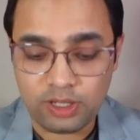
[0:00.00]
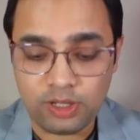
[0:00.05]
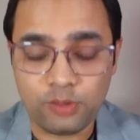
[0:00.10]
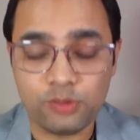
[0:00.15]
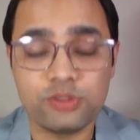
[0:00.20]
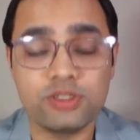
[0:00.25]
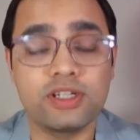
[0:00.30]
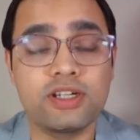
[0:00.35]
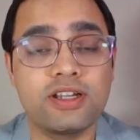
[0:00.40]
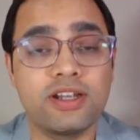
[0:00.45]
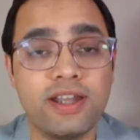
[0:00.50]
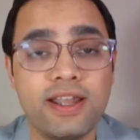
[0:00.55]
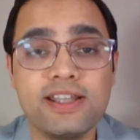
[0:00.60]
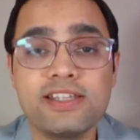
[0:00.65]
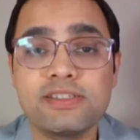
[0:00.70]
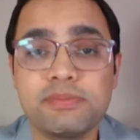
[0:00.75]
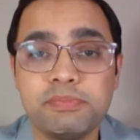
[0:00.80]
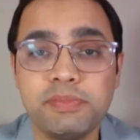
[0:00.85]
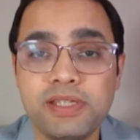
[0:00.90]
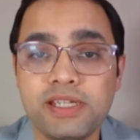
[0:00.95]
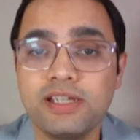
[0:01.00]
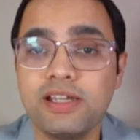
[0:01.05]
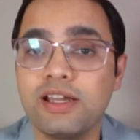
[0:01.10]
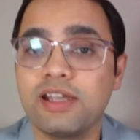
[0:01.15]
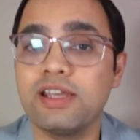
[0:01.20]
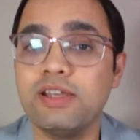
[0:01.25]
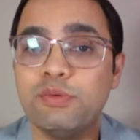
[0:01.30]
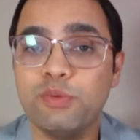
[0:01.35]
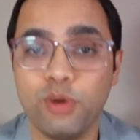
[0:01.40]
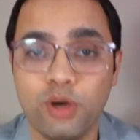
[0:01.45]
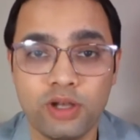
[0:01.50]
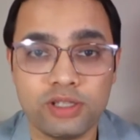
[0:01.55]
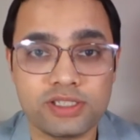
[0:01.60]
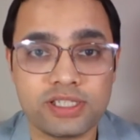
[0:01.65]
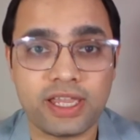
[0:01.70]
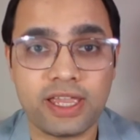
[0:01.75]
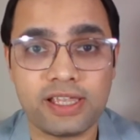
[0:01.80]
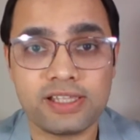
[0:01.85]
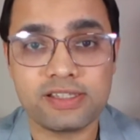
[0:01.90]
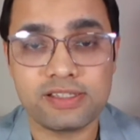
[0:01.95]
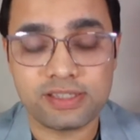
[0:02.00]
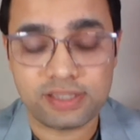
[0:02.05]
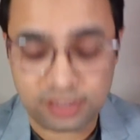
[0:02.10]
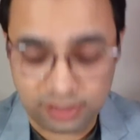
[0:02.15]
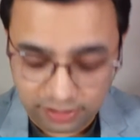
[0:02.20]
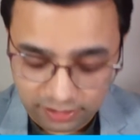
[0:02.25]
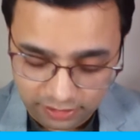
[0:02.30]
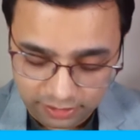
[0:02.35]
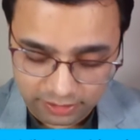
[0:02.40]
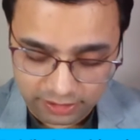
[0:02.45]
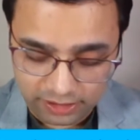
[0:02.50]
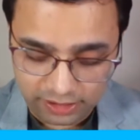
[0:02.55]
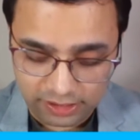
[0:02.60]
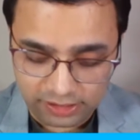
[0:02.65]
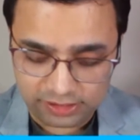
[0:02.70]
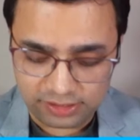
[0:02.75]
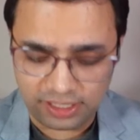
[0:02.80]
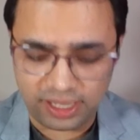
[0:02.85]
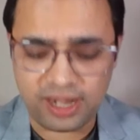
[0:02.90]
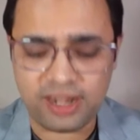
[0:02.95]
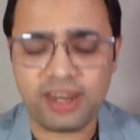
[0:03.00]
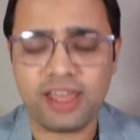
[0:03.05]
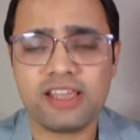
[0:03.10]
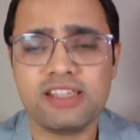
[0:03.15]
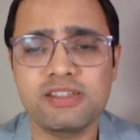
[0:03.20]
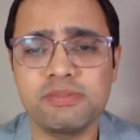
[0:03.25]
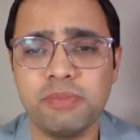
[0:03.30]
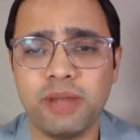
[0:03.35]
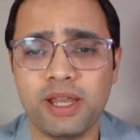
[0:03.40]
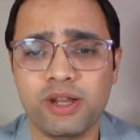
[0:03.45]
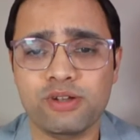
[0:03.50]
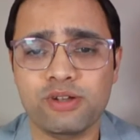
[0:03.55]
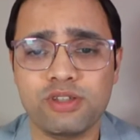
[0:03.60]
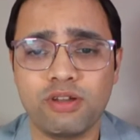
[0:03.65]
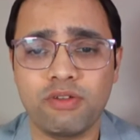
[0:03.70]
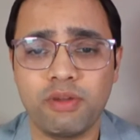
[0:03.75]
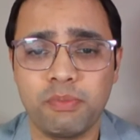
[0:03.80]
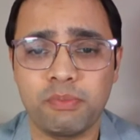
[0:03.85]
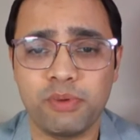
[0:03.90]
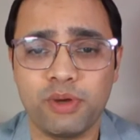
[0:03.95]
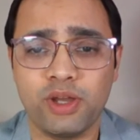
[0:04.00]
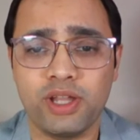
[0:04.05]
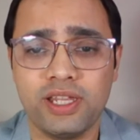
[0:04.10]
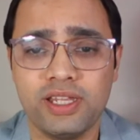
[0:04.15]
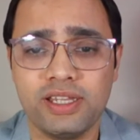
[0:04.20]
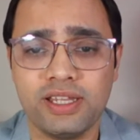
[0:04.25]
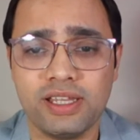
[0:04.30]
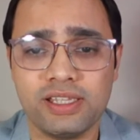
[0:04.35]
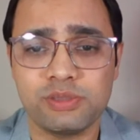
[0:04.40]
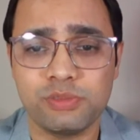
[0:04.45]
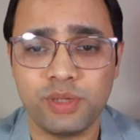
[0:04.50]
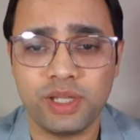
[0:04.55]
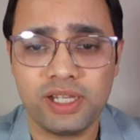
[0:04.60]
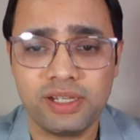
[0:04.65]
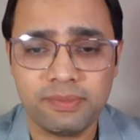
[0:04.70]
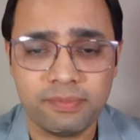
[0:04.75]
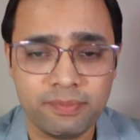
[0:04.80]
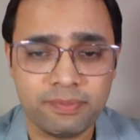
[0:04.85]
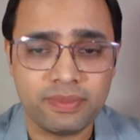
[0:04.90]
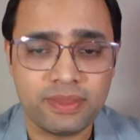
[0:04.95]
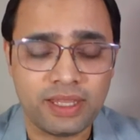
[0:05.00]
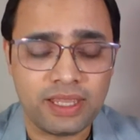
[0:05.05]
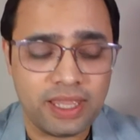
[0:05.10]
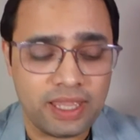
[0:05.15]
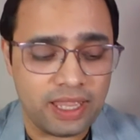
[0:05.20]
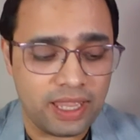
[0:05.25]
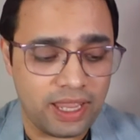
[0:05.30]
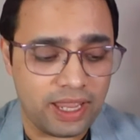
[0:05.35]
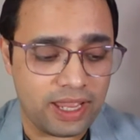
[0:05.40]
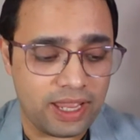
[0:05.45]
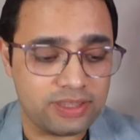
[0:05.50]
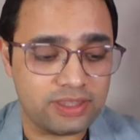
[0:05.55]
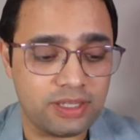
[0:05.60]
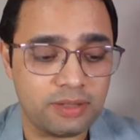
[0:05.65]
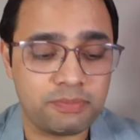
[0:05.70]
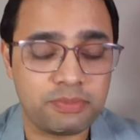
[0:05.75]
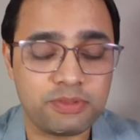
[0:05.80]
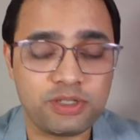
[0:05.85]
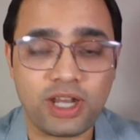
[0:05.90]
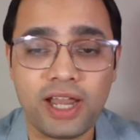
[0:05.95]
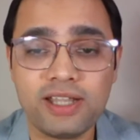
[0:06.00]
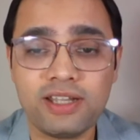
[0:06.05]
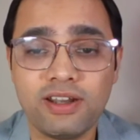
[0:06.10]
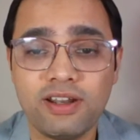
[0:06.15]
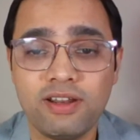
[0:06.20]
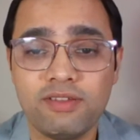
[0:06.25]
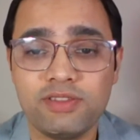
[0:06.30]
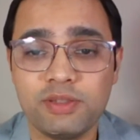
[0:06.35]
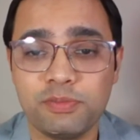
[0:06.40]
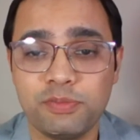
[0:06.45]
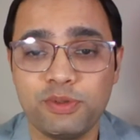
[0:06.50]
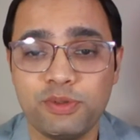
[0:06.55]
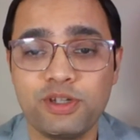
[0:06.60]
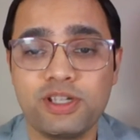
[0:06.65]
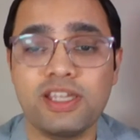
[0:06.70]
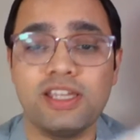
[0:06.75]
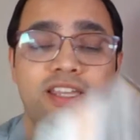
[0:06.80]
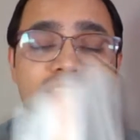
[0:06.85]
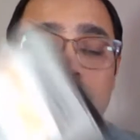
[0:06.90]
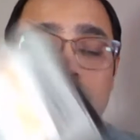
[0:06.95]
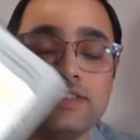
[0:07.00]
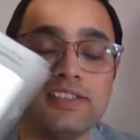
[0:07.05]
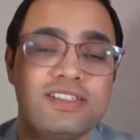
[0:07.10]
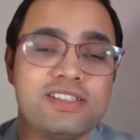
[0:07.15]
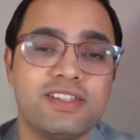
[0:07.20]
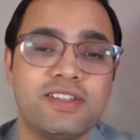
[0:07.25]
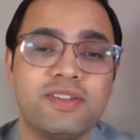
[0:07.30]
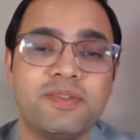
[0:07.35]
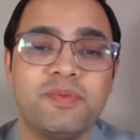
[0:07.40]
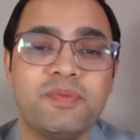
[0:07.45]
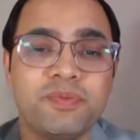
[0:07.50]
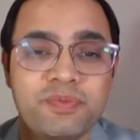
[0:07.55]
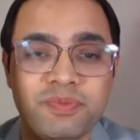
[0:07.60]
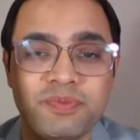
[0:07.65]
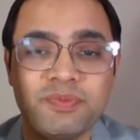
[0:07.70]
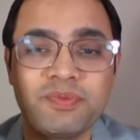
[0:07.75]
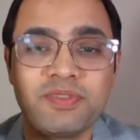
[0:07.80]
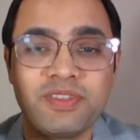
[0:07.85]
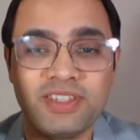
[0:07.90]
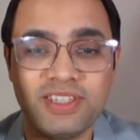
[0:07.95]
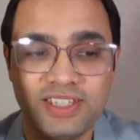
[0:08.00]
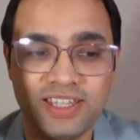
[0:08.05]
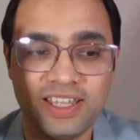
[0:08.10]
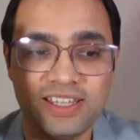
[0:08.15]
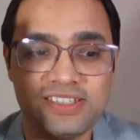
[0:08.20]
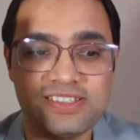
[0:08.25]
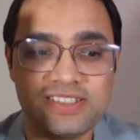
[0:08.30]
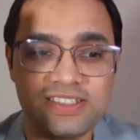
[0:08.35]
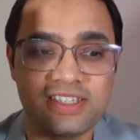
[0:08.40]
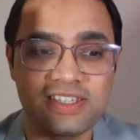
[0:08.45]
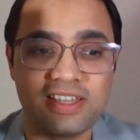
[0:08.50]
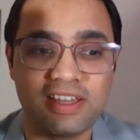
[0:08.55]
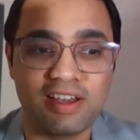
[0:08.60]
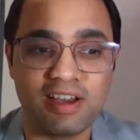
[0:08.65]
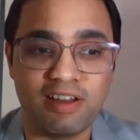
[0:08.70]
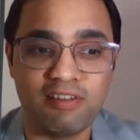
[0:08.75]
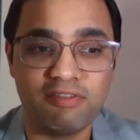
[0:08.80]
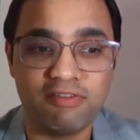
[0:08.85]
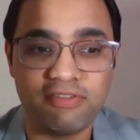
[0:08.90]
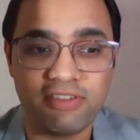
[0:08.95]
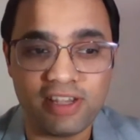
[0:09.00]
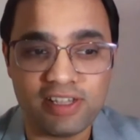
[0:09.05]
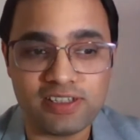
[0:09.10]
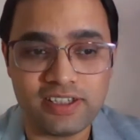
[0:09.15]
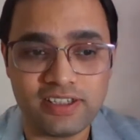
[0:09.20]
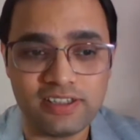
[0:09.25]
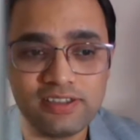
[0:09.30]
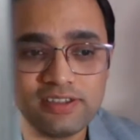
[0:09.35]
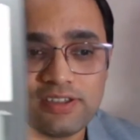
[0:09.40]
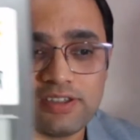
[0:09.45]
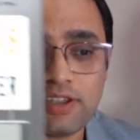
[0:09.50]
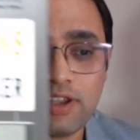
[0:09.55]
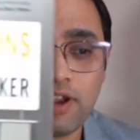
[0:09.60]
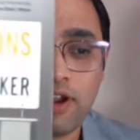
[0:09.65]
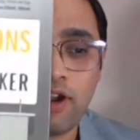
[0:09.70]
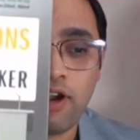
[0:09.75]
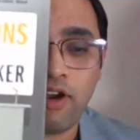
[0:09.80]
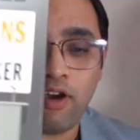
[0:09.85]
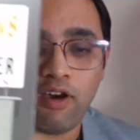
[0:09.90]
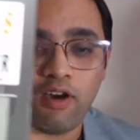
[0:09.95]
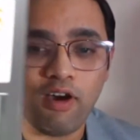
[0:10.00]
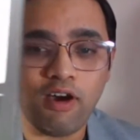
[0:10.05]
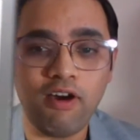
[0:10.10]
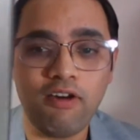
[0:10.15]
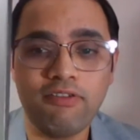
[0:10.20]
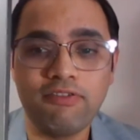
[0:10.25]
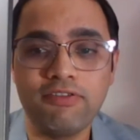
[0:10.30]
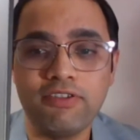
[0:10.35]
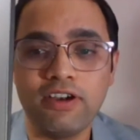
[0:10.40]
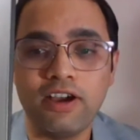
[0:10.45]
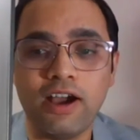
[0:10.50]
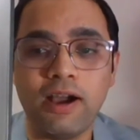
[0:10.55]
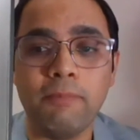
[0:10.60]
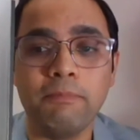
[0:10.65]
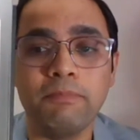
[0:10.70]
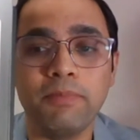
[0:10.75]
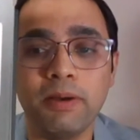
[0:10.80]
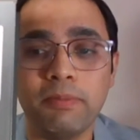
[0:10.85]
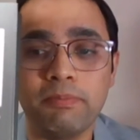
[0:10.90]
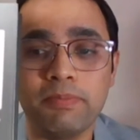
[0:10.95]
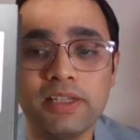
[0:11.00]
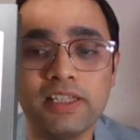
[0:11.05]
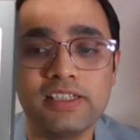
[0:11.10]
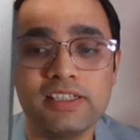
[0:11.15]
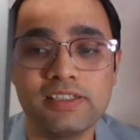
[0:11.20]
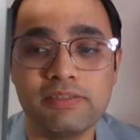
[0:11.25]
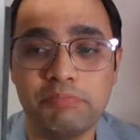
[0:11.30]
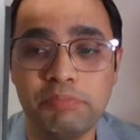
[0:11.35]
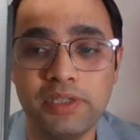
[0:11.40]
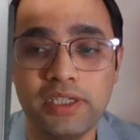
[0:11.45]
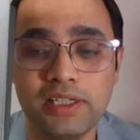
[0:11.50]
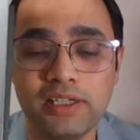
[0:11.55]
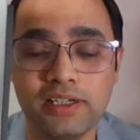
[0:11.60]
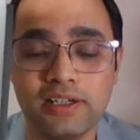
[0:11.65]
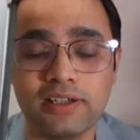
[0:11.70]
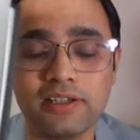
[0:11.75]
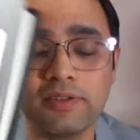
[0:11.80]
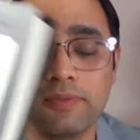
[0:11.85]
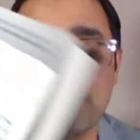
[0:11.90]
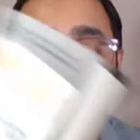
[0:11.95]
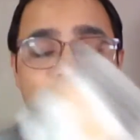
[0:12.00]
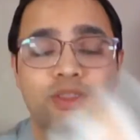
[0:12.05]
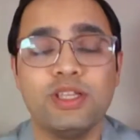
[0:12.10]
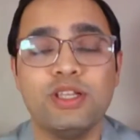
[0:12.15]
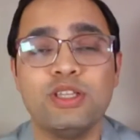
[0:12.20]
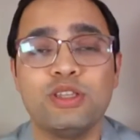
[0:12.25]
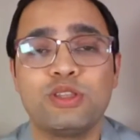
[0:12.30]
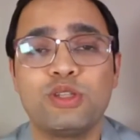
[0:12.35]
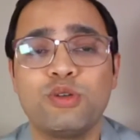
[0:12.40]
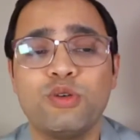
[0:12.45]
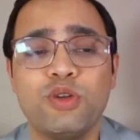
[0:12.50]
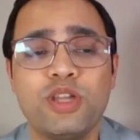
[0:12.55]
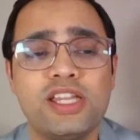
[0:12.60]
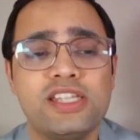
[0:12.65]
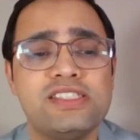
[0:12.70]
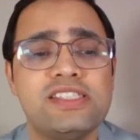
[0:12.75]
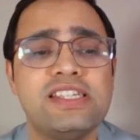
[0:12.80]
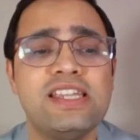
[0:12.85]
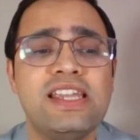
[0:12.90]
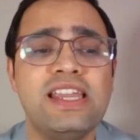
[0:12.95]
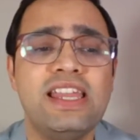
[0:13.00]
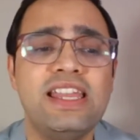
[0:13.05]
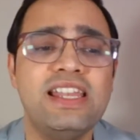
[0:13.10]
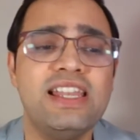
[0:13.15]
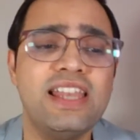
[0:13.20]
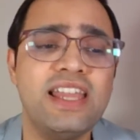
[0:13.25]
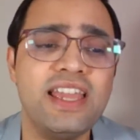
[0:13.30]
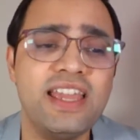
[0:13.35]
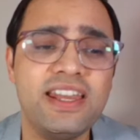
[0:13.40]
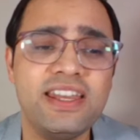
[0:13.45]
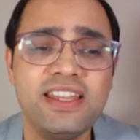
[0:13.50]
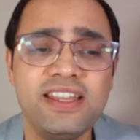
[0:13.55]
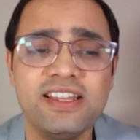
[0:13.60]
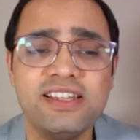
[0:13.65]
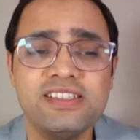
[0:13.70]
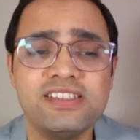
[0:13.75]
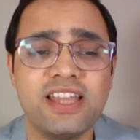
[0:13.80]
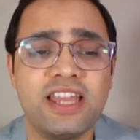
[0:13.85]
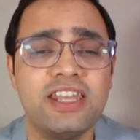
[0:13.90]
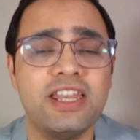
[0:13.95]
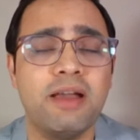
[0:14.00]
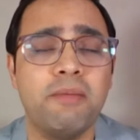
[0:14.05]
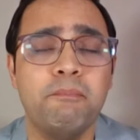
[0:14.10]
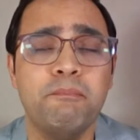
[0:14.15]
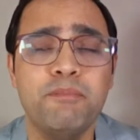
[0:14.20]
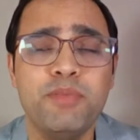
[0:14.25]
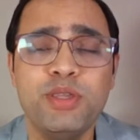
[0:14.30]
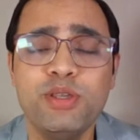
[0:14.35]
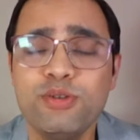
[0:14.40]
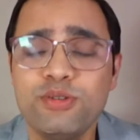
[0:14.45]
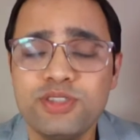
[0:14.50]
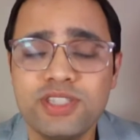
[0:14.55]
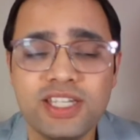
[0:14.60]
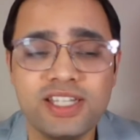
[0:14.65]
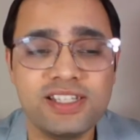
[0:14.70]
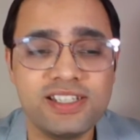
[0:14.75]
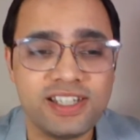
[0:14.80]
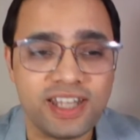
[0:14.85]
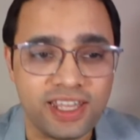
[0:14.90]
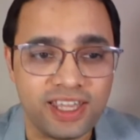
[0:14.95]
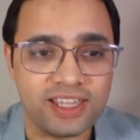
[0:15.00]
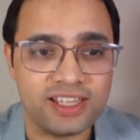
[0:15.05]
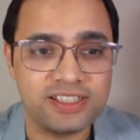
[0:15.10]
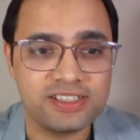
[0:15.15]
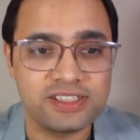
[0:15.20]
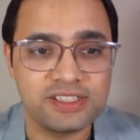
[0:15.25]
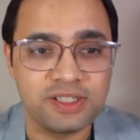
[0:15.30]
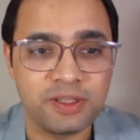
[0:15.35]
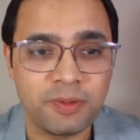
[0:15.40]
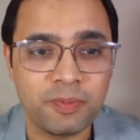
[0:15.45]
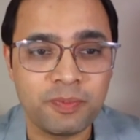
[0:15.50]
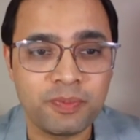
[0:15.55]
who's a great speaker. He was he's an ex-Microsoft employee as well. And the title of the book is, yes, Confessions of a Public Speaker. Through his hilarious and amusing takes,